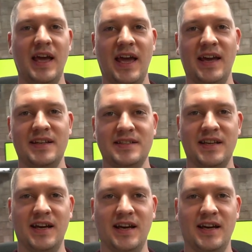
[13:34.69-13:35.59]
and
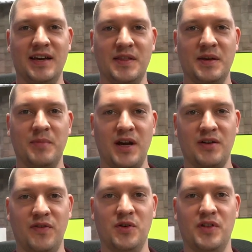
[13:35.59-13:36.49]
uh, the
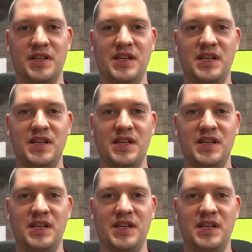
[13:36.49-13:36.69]
microphone,